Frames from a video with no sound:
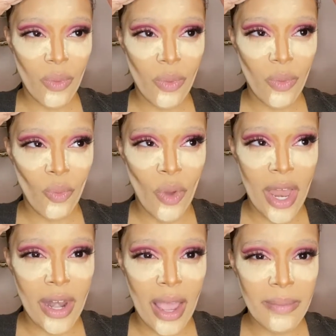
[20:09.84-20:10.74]

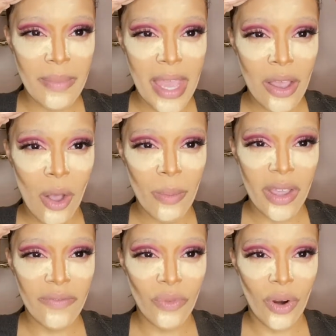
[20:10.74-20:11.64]
when I bake on my
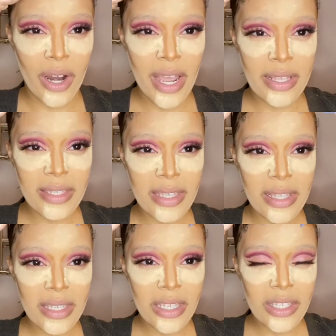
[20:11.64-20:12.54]
forehead,
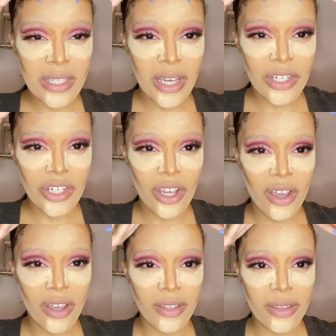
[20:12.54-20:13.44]
since it's such
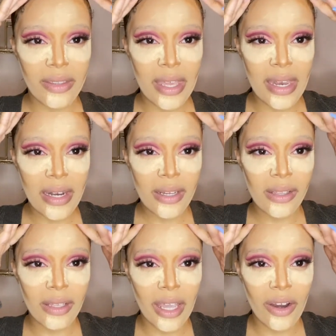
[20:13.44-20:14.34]
a thin
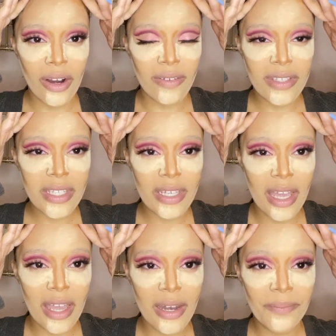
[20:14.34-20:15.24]
layer of
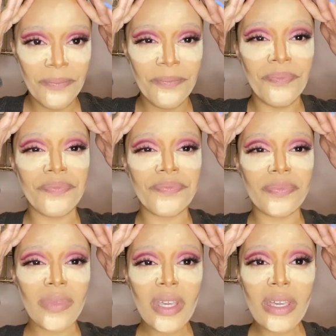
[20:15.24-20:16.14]
skin,
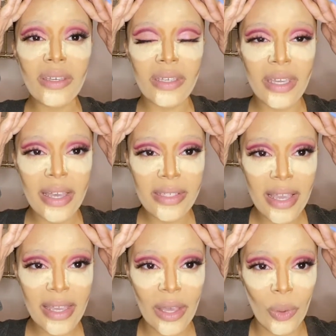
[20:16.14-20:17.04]
yes, I
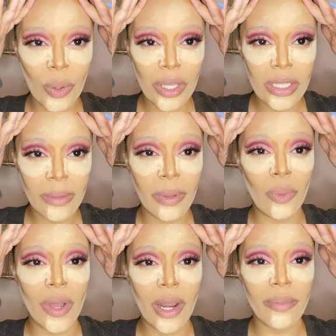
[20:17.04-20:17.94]
get oily, but
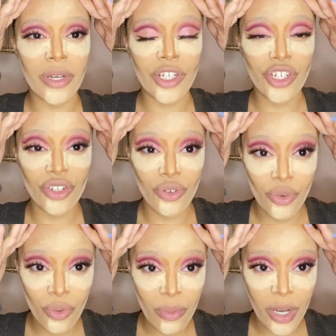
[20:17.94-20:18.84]
when I put
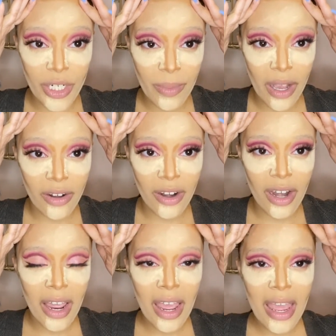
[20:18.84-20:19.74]
too much powder,
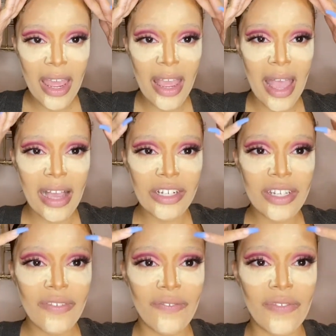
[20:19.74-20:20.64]
it
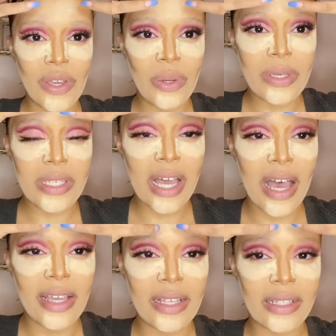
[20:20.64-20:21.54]
actually feels
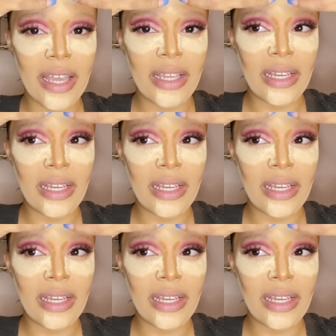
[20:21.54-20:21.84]
kind of like